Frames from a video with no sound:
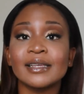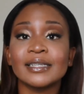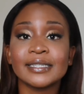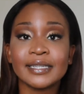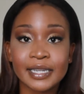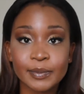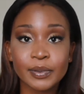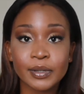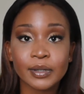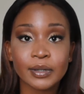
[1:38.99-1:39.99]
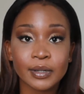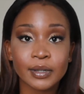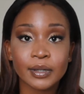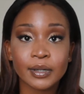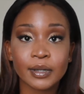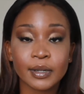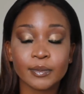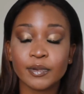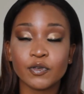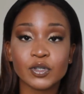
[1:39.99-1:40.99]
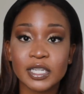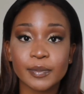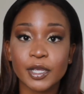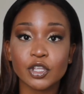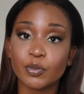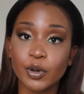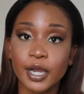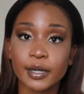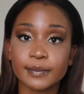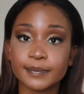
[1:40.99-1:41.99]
Sleep. Before sleeping, you pray.